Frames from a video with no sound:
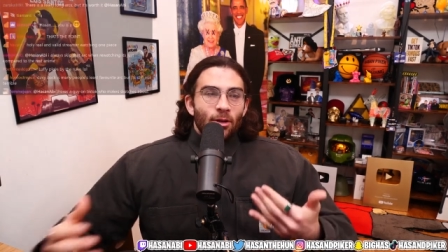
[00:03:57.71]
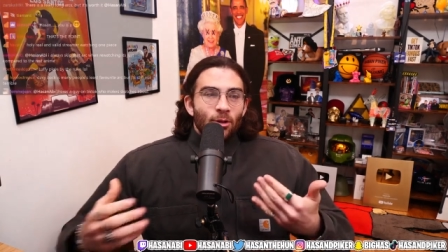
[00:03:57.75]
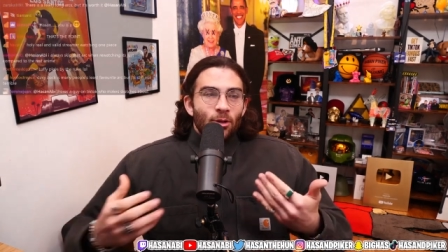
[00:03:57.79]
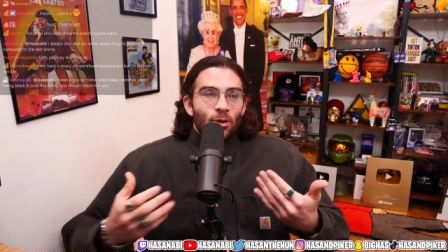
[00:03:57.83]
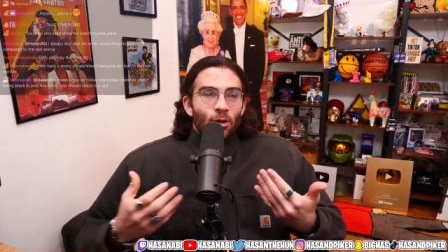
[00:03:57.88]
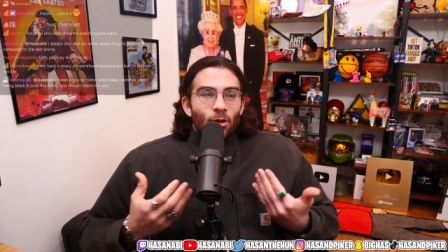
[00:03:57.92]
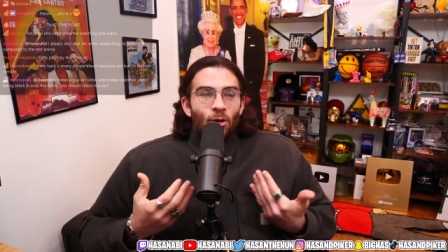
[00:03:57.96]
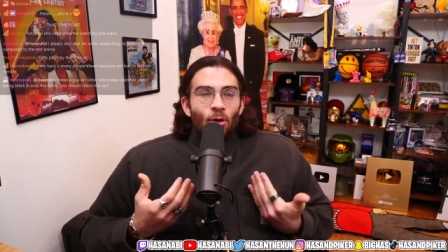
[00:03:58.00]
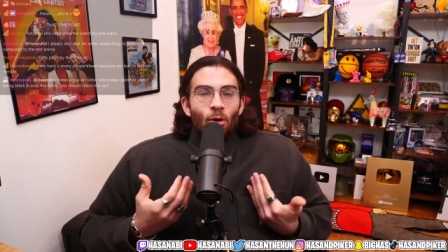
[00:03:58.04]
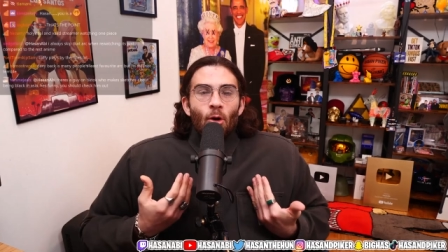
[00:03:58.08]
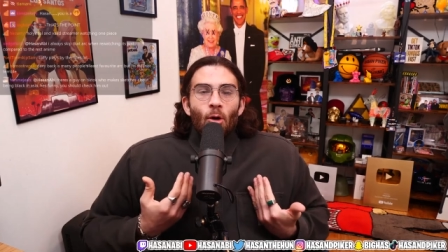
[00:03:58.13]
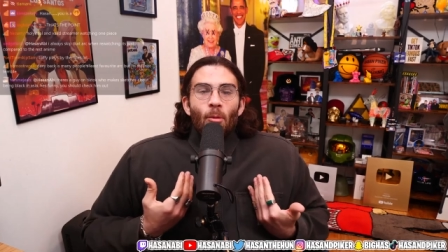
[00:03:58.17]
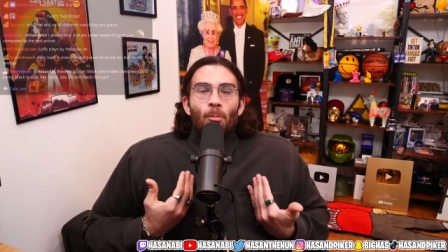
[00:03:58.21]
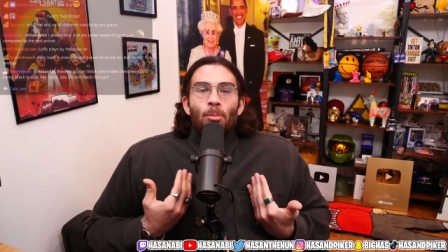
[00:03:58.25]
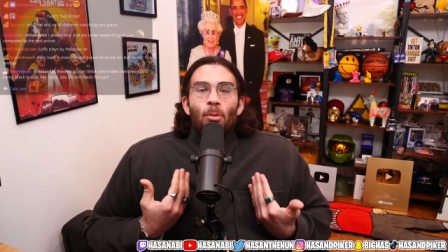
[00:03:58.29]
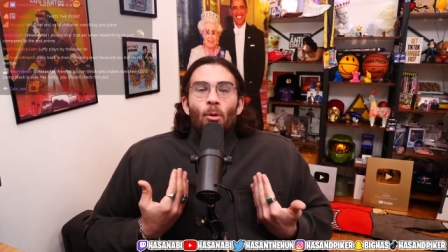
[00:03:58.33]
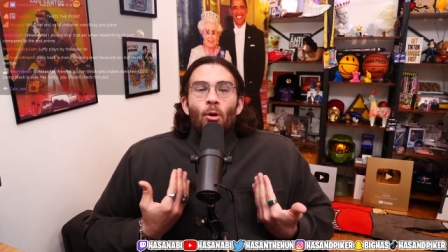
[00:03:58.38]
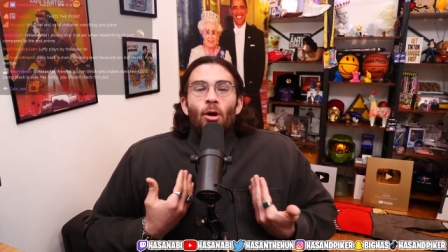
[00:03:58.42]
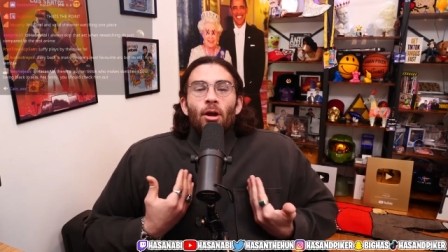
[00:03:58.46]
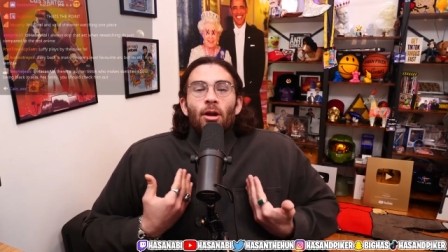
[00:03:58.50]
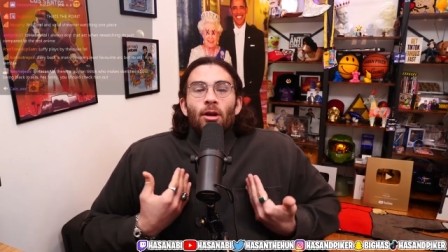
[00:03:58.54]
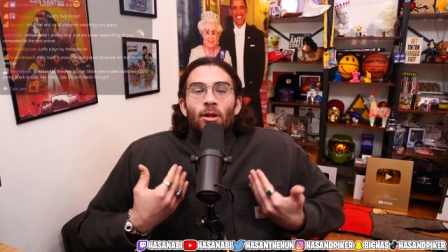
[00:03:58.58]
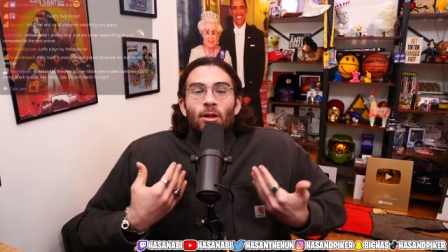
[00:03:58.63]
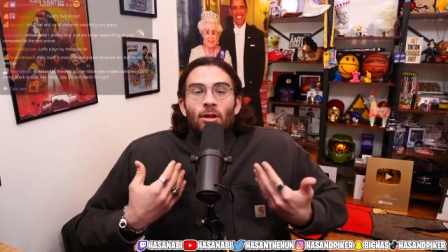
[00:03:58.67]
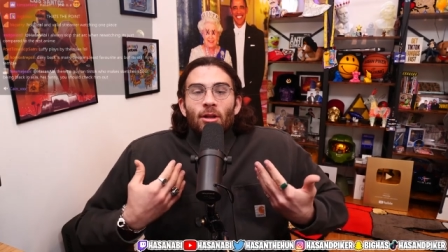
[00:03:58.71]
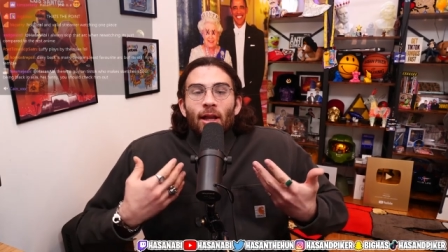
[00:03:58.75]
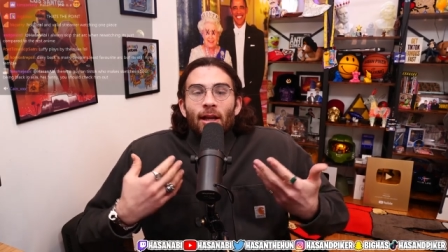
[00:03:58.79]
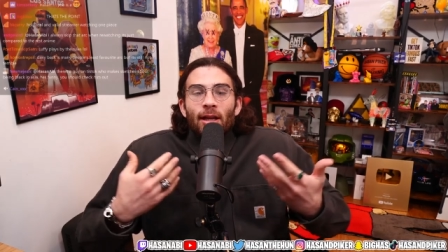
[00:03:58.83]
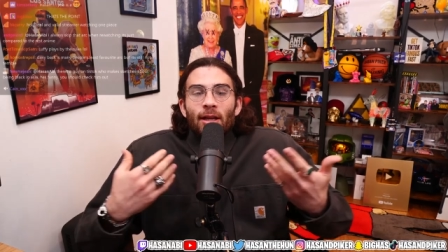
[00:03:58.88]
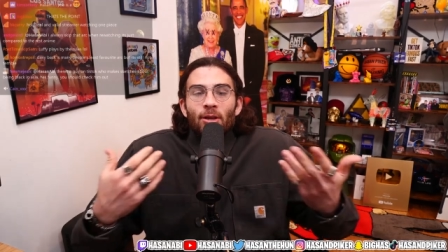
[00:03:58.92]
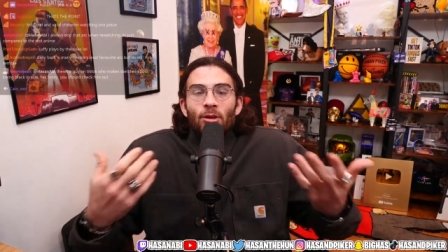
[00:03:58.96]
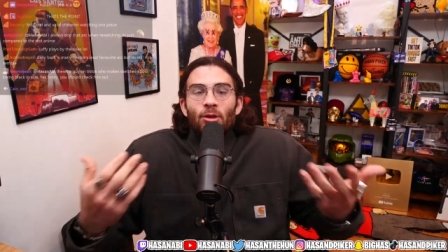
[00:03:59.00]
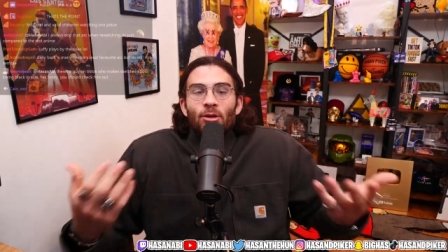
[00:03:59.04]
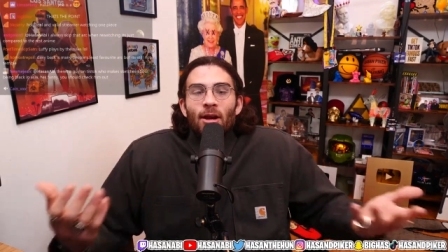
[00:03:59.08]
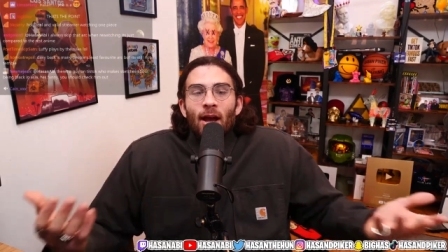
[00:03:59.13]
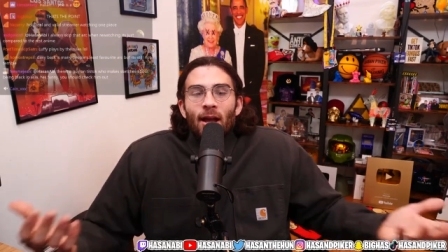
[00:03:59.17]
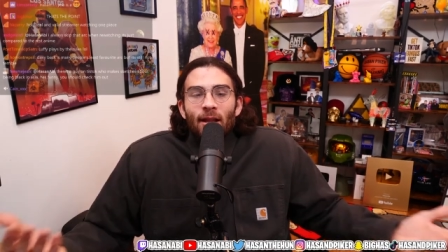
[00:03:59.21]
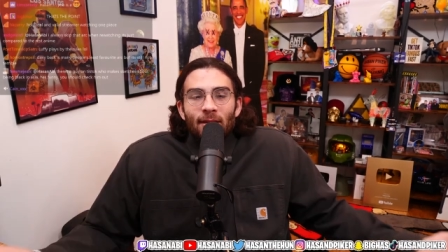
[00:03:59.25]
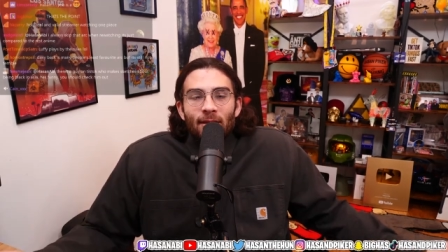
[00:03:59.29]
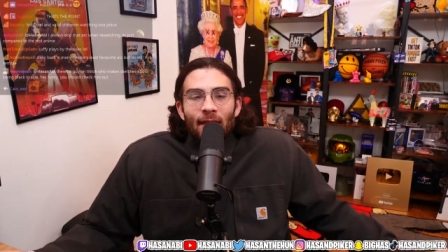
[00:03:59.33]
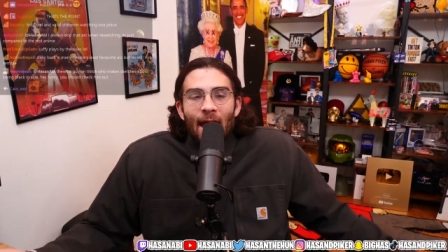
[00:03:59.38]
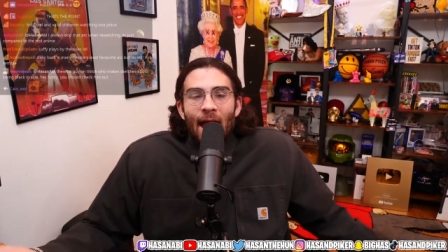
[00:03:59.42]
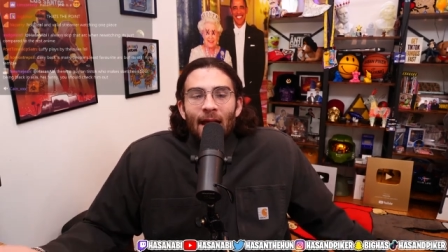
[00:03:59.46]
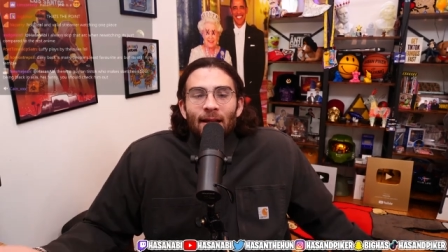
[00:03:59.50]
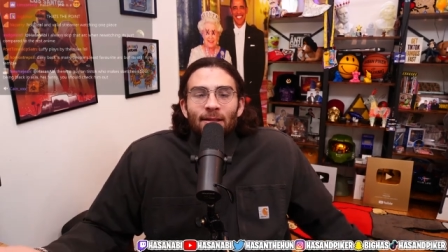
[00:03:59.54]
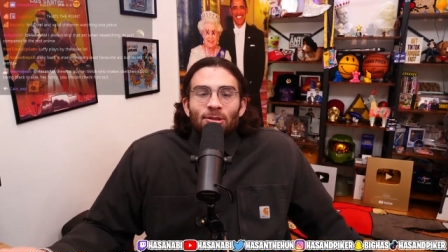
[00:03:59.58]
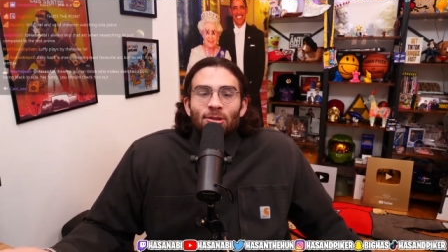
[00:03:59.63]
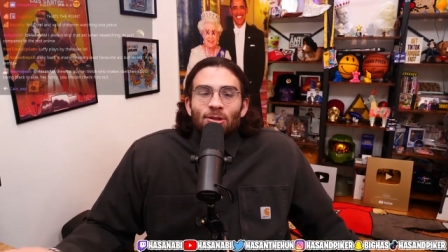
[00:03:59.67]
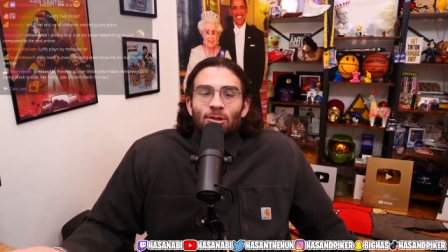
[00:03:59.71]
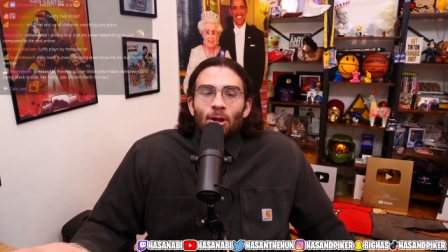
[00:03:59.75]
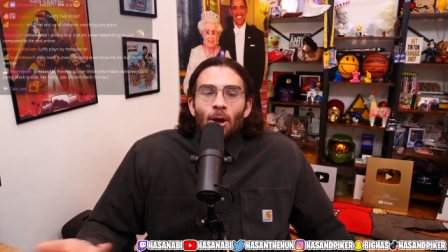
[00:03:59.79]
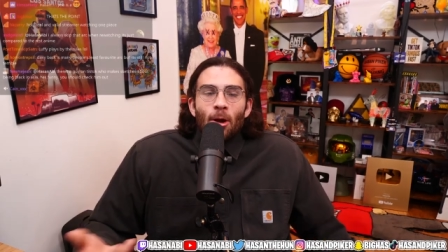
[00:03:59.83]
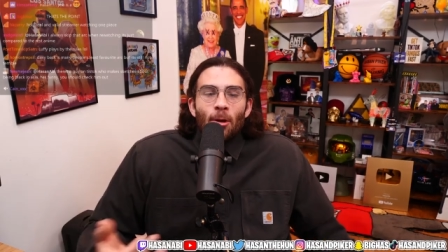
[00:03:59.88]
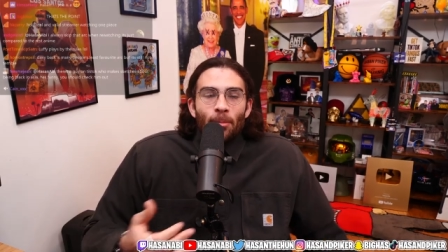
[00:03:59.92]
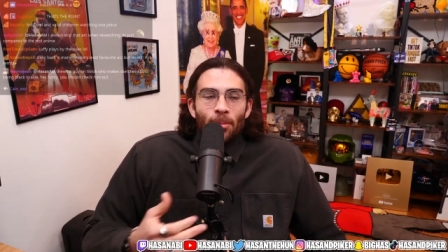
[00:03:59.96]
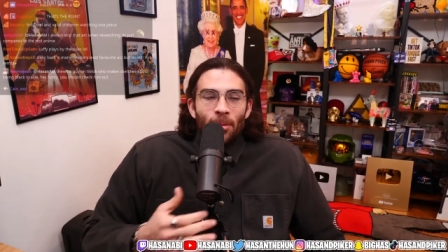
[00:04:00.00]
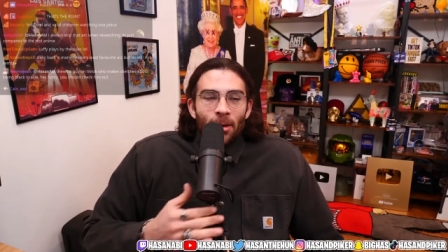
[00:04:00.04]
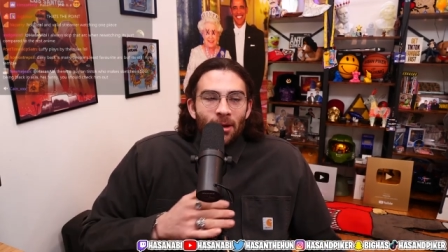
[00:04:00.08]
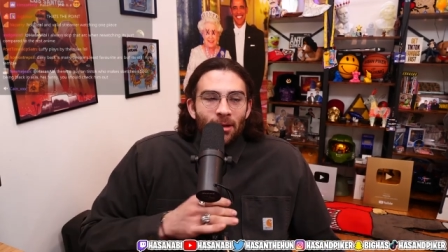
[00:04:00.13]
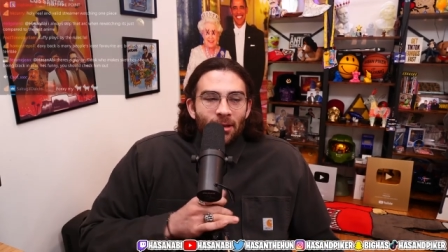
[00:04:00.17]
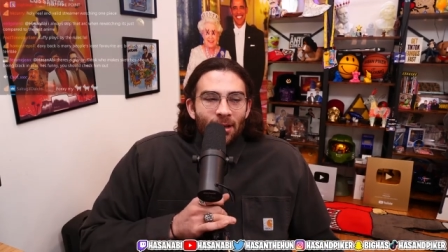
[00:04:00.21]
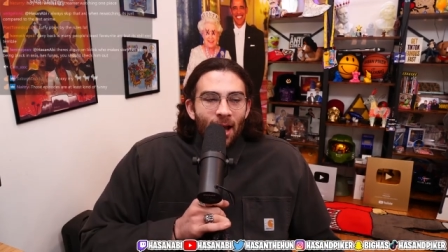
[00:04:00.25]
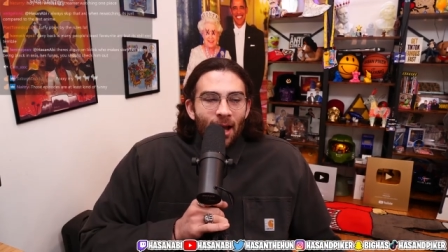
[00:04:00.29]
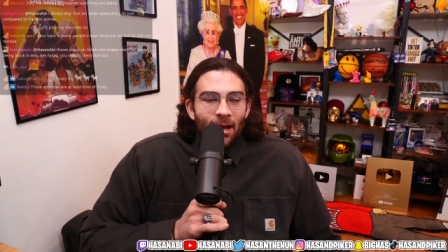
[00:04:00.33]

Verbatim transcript: Your whole point, like, you're not that stupid.